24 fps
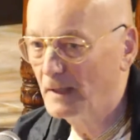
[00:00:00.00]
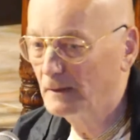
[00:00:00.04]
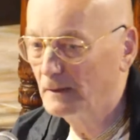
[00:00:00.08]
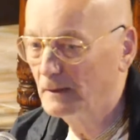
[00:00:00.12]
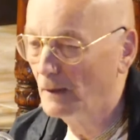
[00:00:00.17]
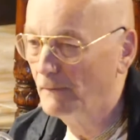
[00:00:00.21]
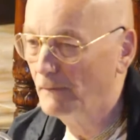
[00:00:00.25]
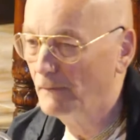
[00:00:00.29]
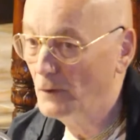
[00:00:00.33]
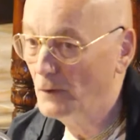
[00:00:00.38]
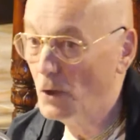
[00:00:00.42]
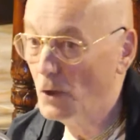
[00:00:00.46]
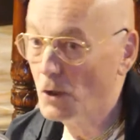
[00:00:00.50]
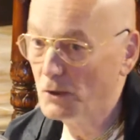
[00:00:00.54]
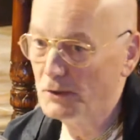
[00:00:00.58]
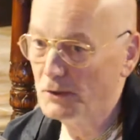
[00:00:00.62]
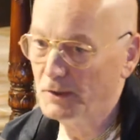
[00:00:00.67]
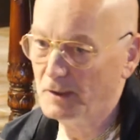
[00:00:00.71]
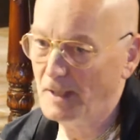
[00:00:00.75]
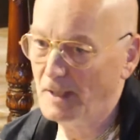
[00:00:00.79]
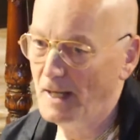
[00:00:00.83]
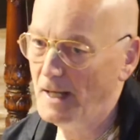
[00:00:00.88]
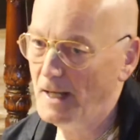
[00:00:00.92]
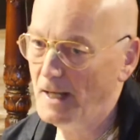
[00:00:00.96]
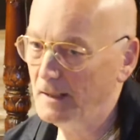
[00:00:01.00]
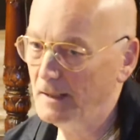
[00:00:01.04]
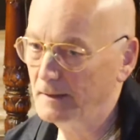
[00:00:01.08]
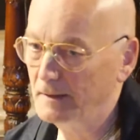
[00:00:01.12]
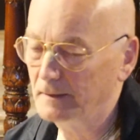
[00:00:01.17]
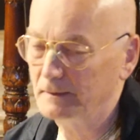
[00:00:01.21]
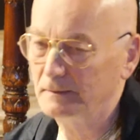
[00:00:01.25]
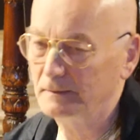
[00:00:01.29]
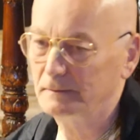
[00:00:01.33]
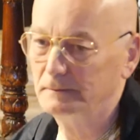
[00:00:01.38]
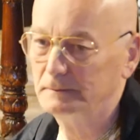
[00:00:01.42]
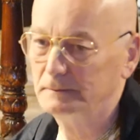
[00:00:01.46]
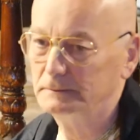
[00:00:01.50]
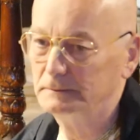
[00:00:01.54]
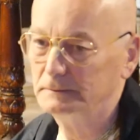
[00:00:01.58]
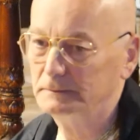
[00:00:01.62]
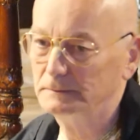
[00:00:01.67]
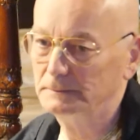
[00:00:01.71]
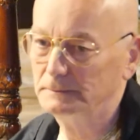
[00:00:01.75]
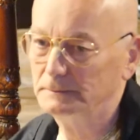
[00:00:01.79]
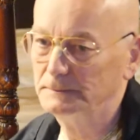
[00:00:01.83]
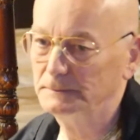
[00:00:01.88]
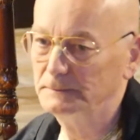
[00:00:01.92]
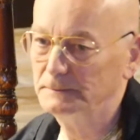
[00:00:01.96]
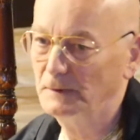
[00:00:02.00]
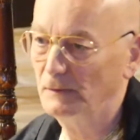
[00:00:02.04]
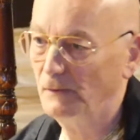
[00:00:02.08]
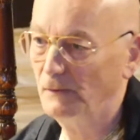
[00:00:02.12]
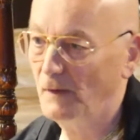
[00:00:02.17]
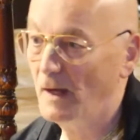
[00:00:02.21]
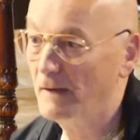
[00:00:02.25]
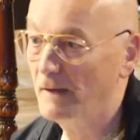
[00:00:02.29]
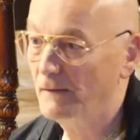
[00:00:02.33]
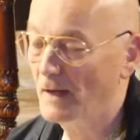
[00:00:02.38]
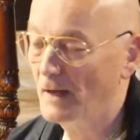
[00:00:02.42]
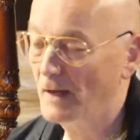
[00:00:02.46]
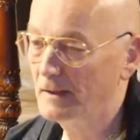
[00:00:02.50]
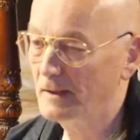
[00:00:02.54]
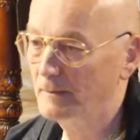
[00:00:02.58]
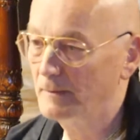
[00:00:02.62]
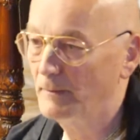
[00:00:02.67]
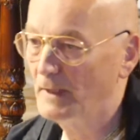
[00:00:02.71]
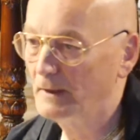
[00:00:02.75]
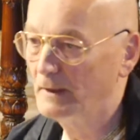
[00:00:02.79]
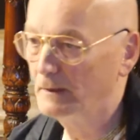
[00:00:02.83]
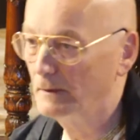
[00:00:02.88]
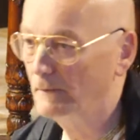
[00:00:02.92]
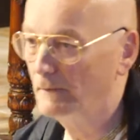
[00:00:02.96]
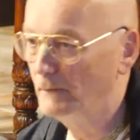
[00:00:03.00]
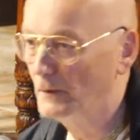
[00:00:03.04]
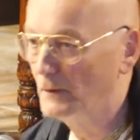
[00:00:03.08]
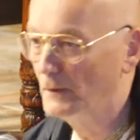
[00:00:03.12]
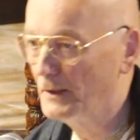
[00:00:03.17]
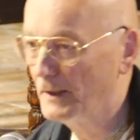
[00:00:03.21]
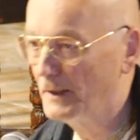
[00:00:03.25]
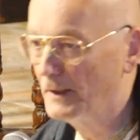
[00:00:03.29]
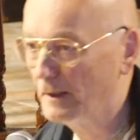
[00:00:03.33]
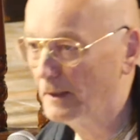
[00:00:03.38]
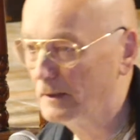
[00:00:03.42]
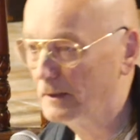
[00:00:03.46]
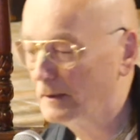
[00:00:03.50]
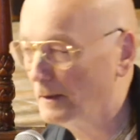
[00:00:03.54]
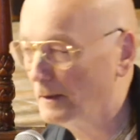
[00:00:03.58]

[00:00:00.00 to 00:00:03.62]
of Godhead. 5 aspects of Godhead.